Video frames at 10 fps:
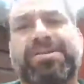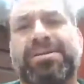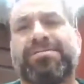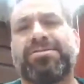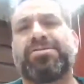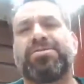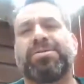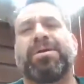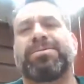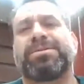for ourselves, which
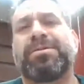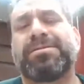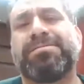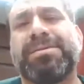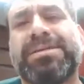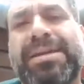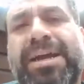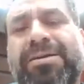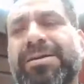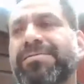Tony Robbins calls them these
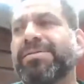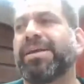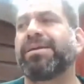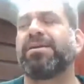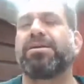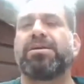narratives. Like